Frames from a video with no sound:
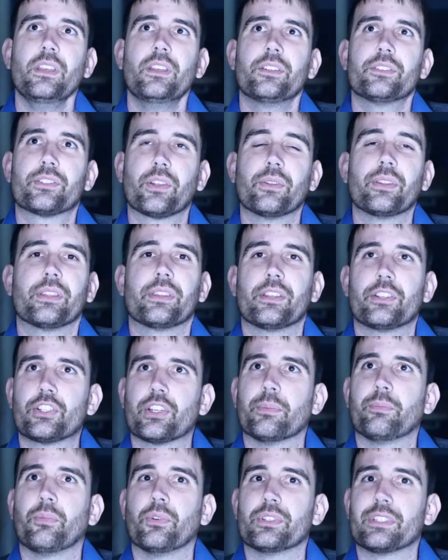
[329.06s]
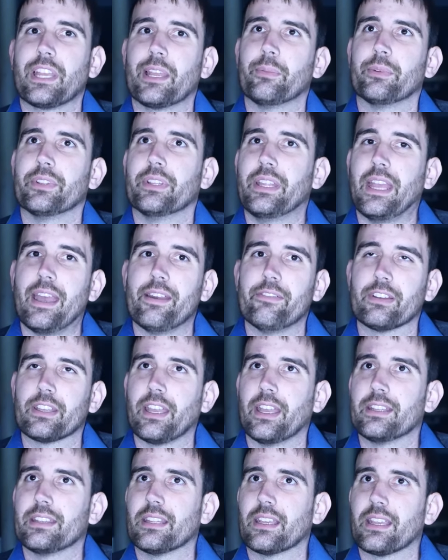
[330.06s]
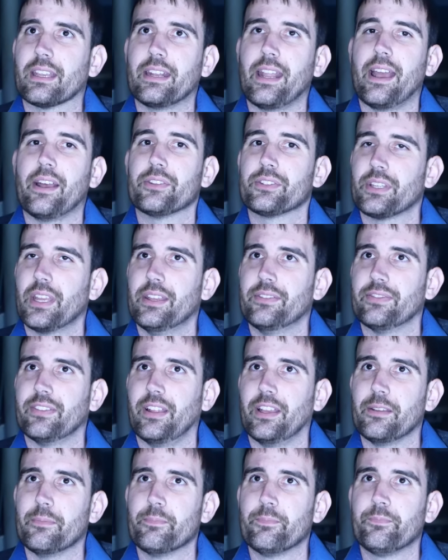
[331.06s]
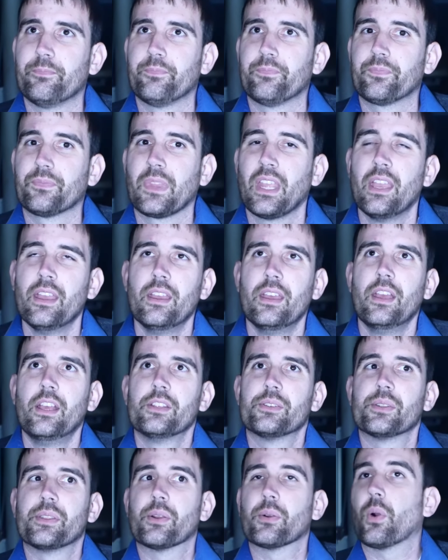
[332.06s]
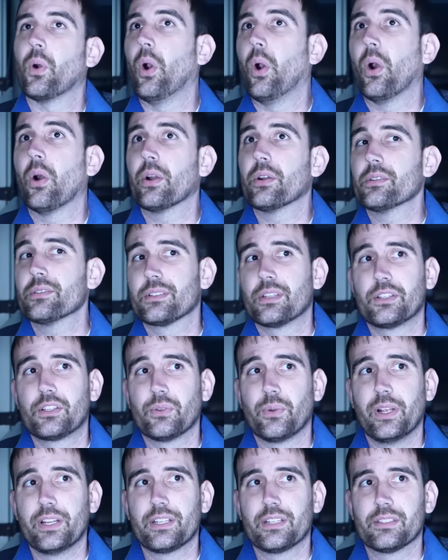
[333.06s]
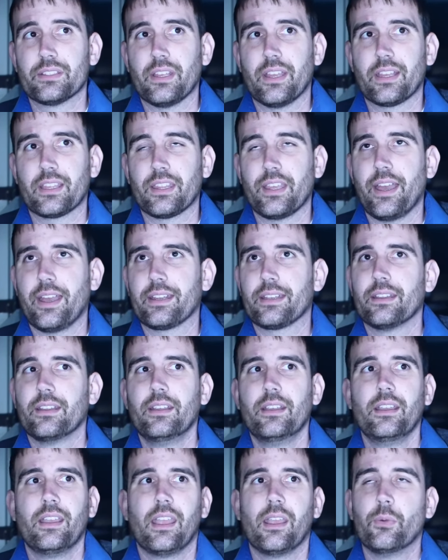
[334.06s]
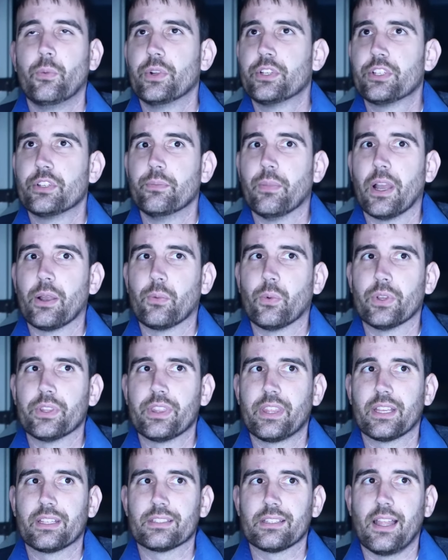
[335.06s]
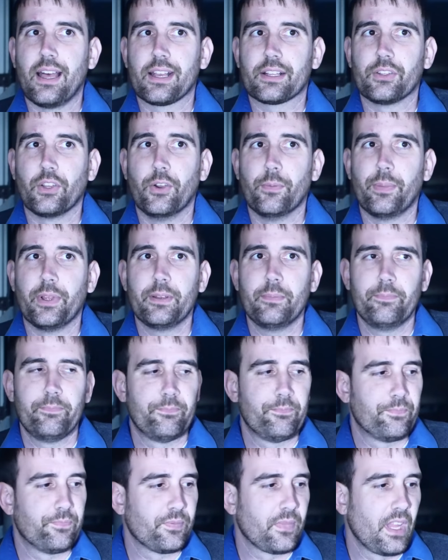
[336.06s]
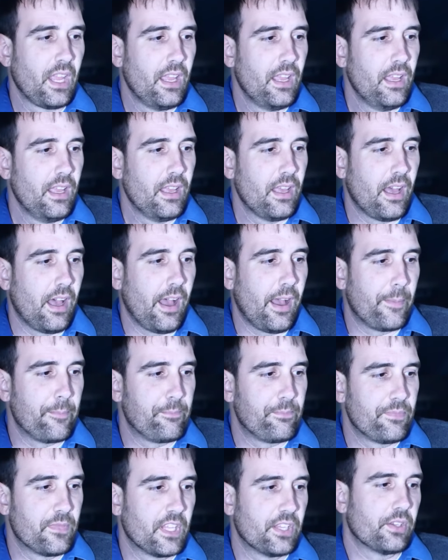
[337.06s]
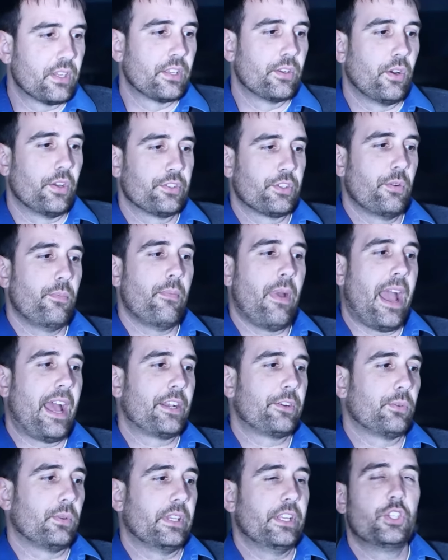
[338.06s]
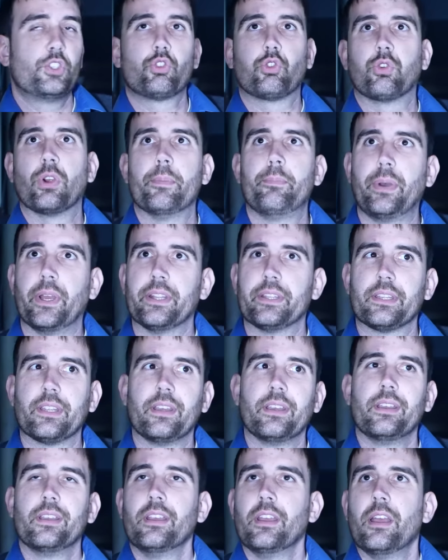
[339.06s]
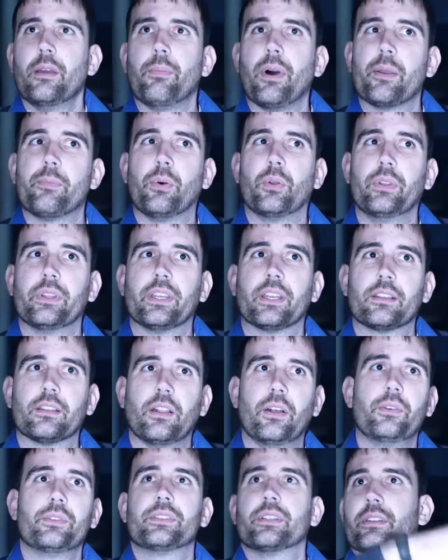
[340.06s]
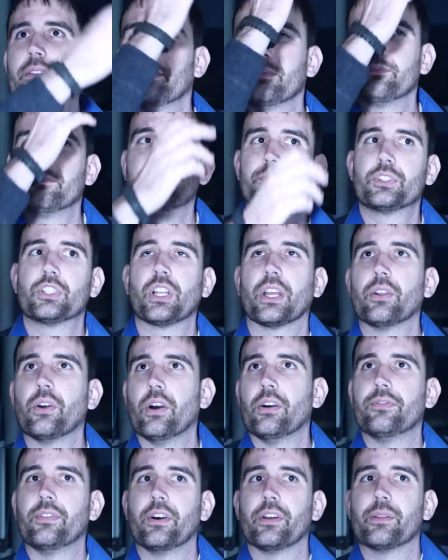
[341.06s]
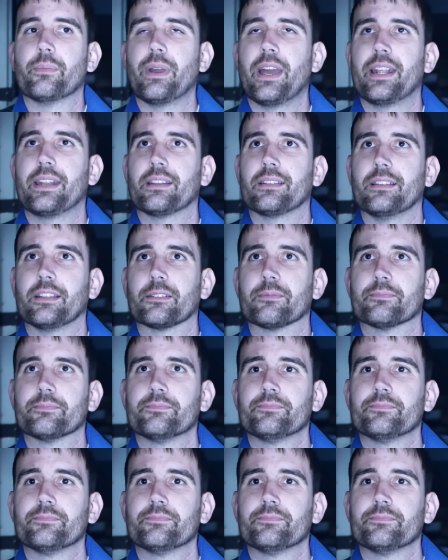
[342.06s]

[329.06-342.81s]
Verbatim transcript: so that the ship was able to navigate the canal safely. So there are situations like that in which you might want things locked open. Um, you can also manually trip it by pulling it closed and it'll shut off automatically.